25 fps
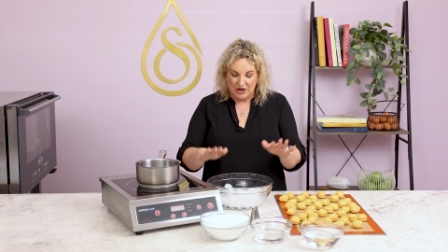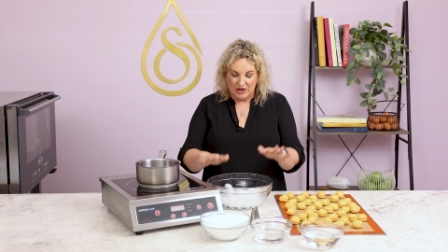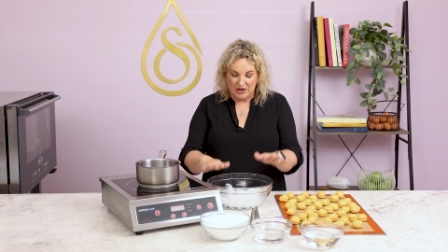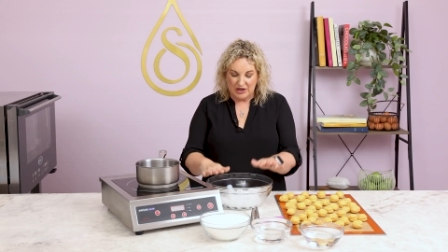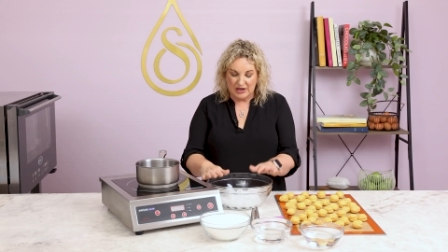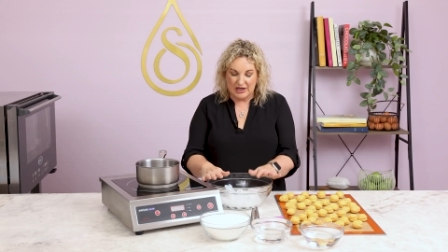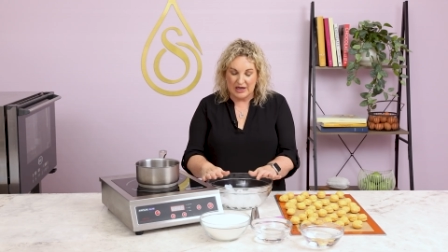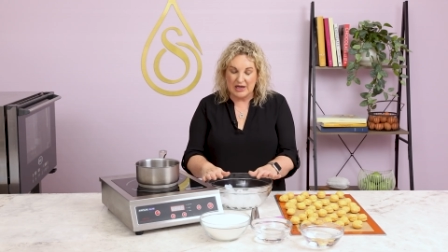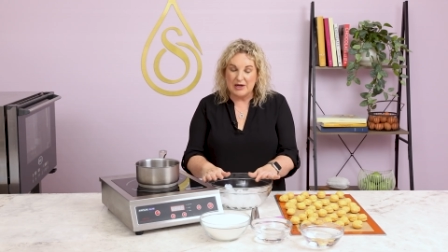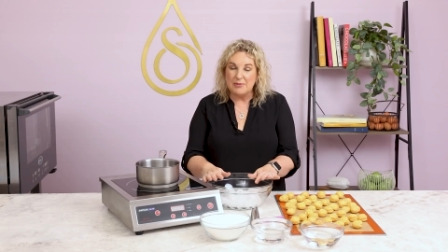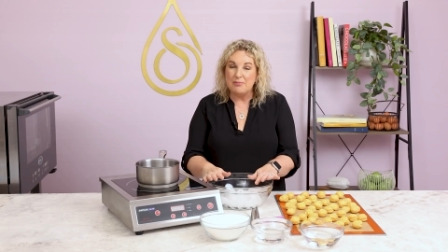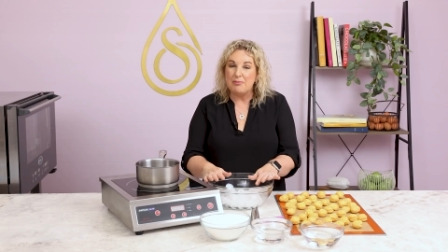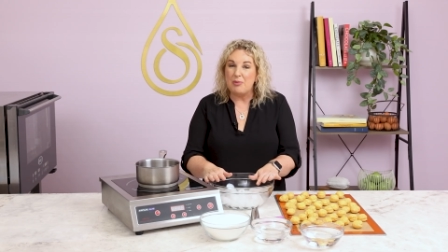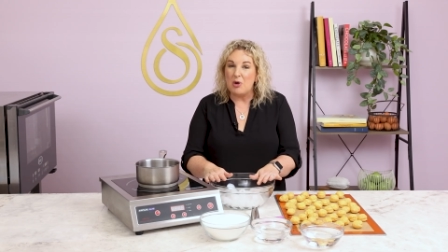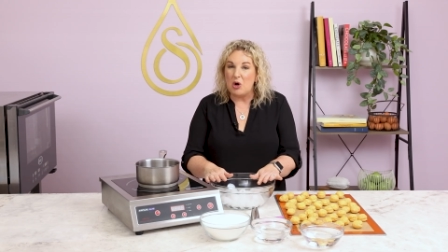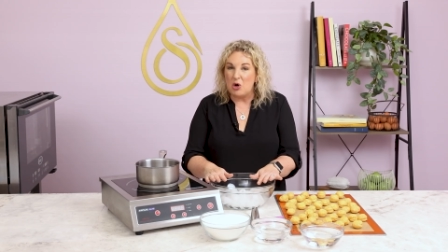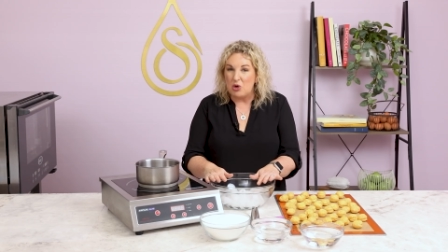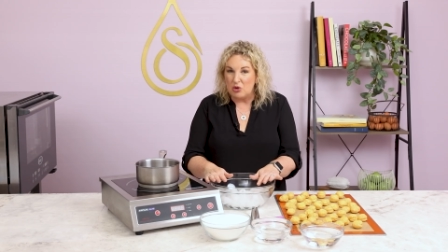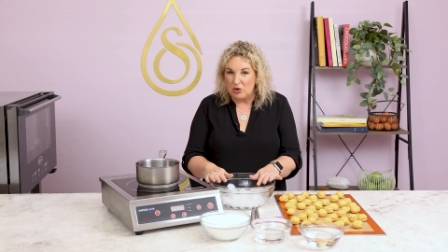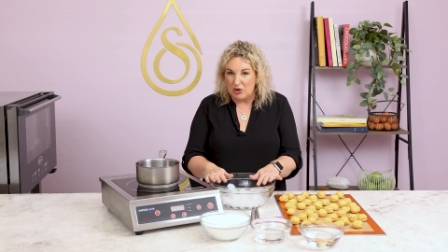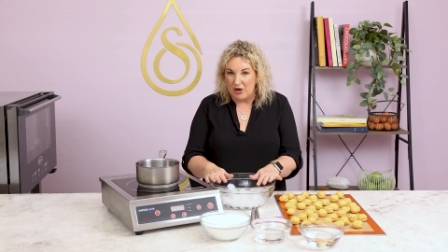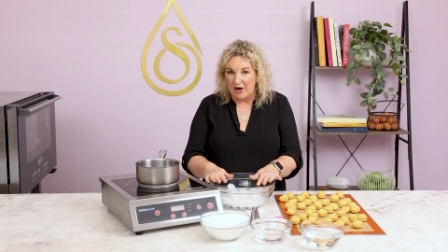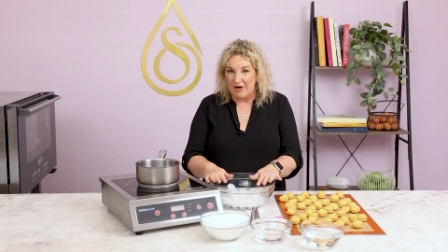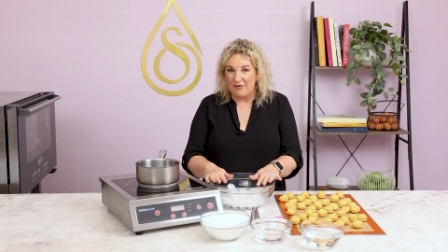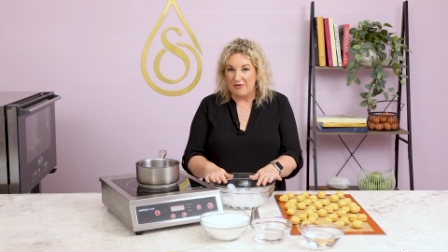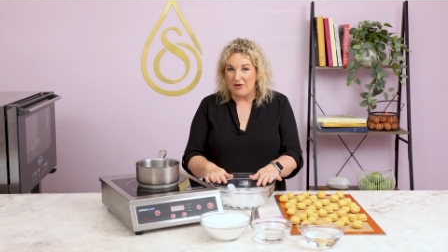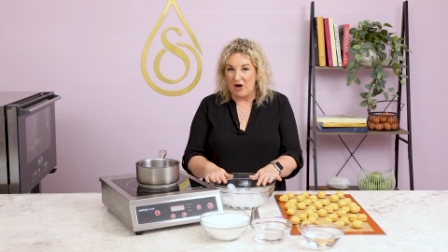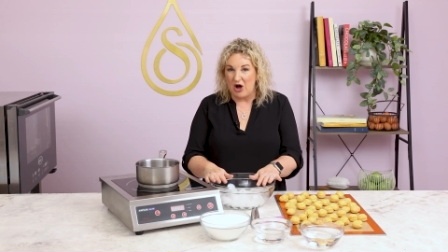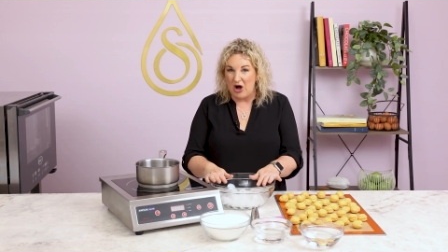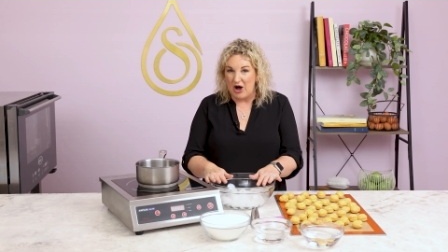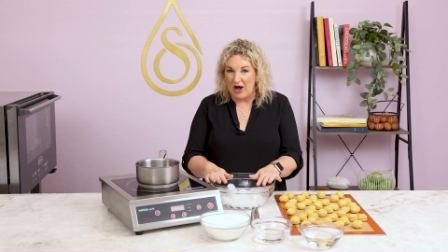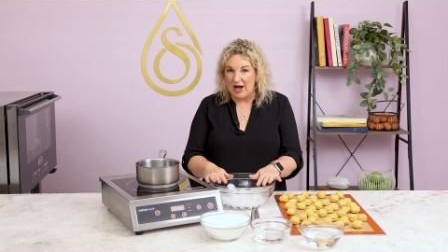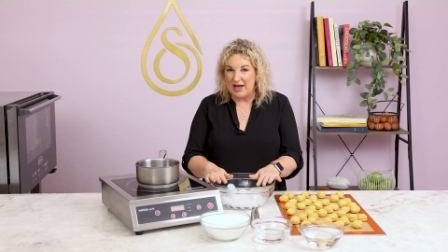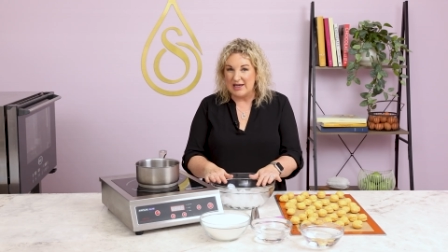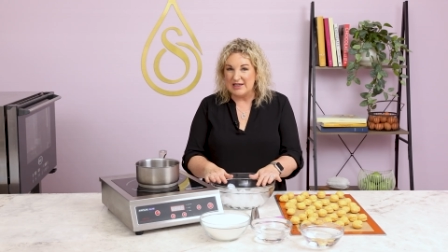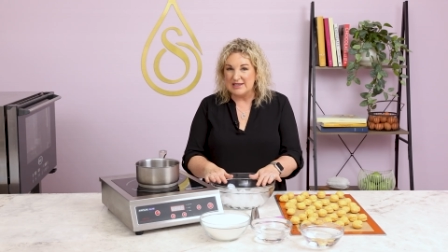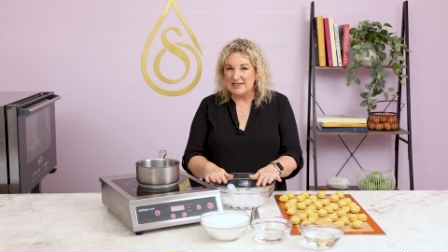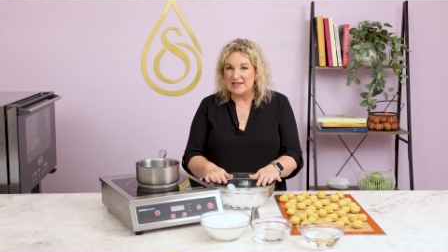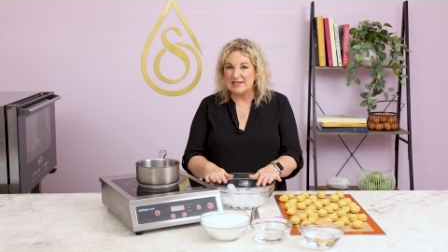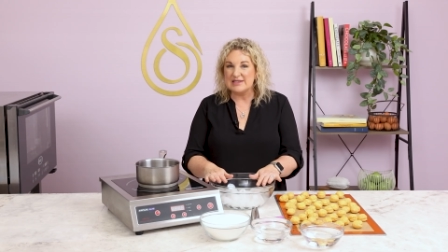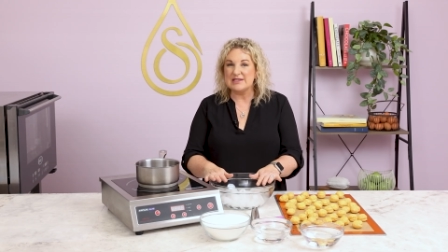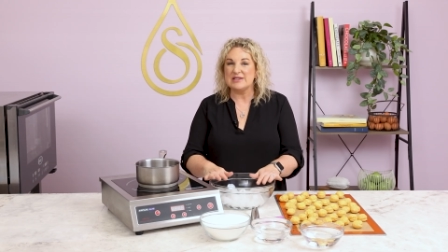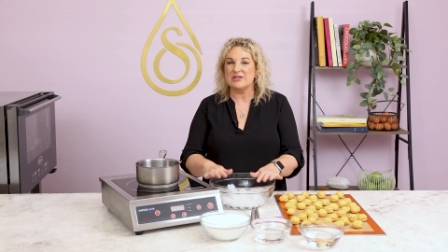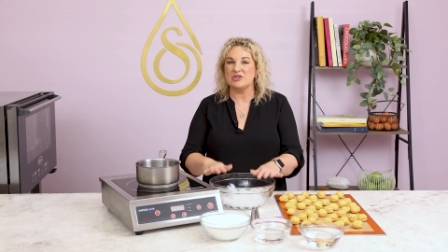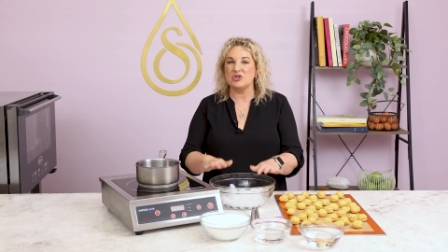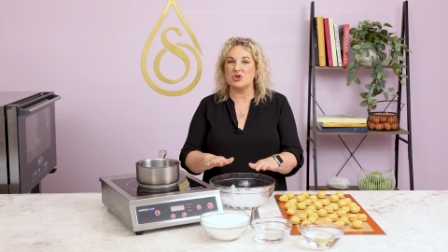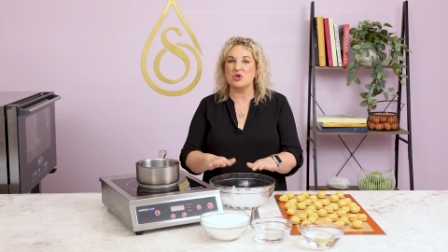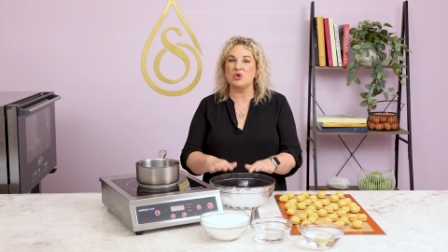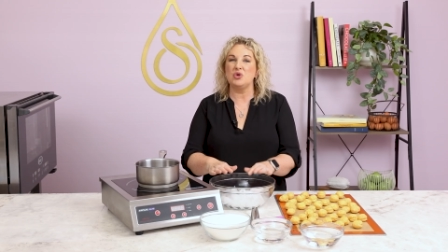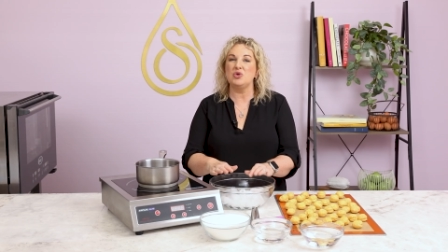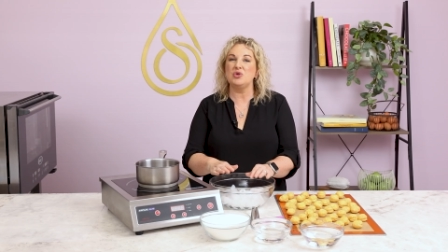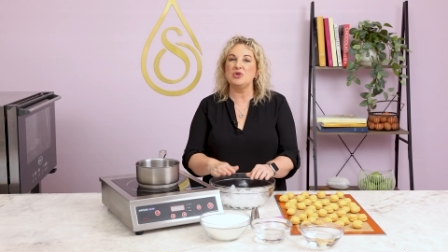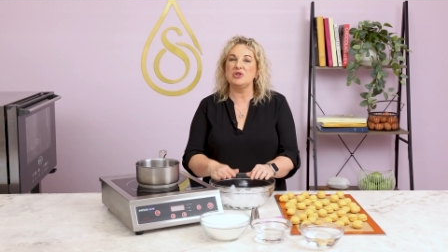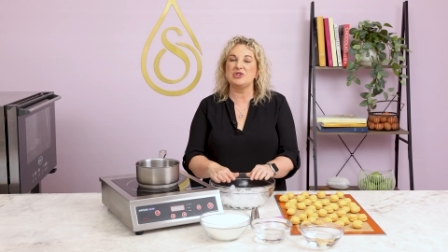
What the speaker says: You need a bowl of ice to cool